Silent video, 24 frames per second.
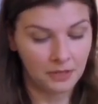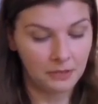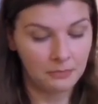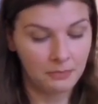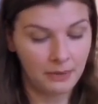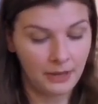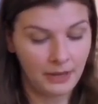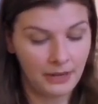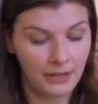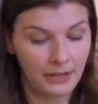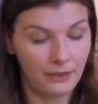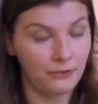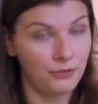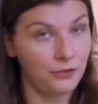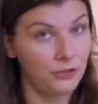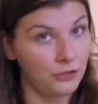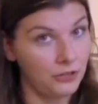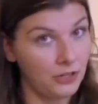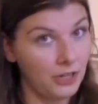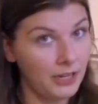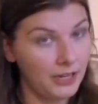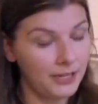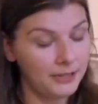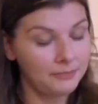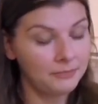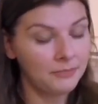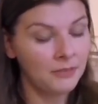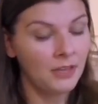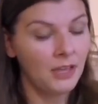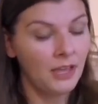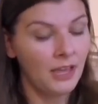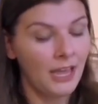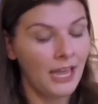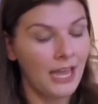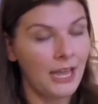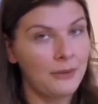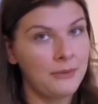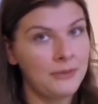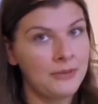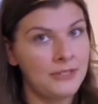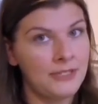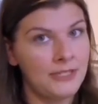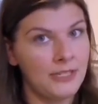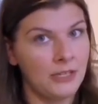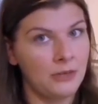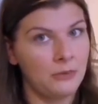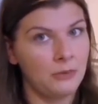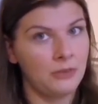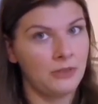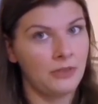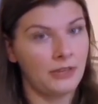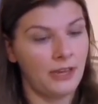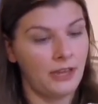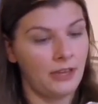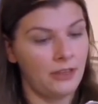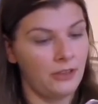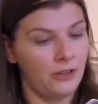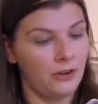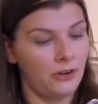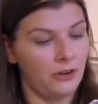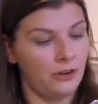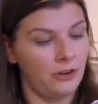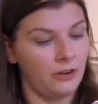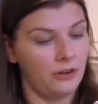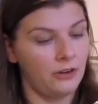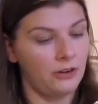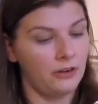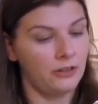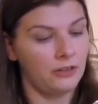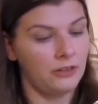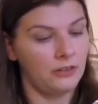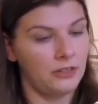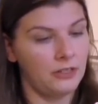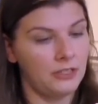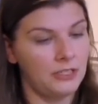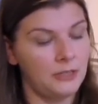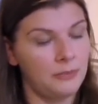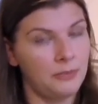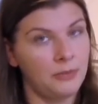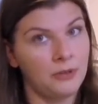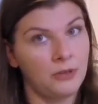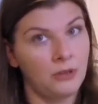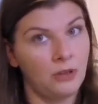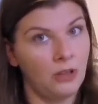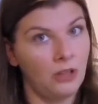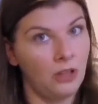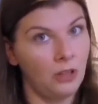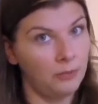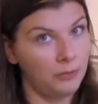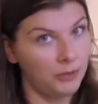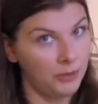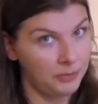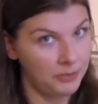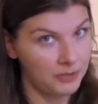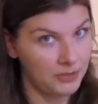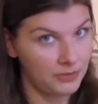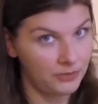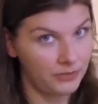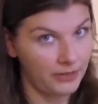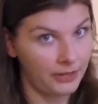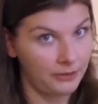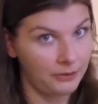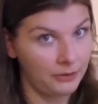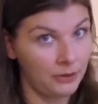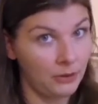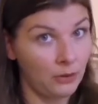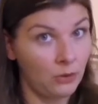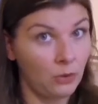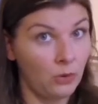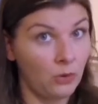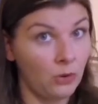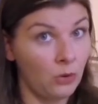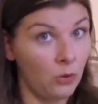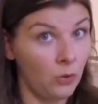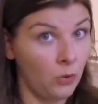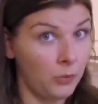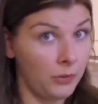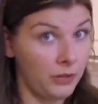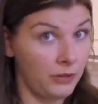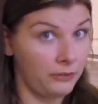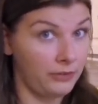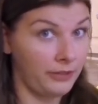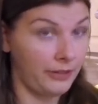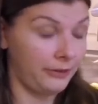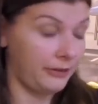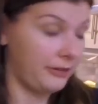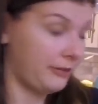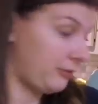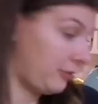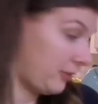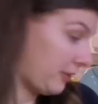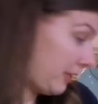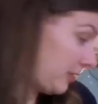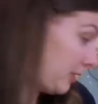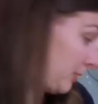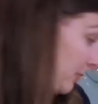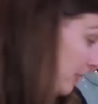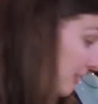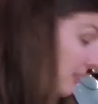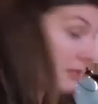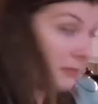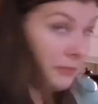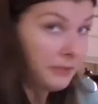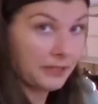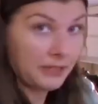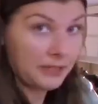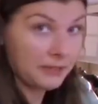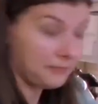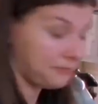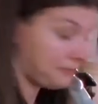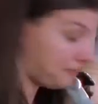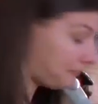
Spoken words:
But if you're not, I would stick with either the typical all-purpose flour or whole wheat flour for this recipe.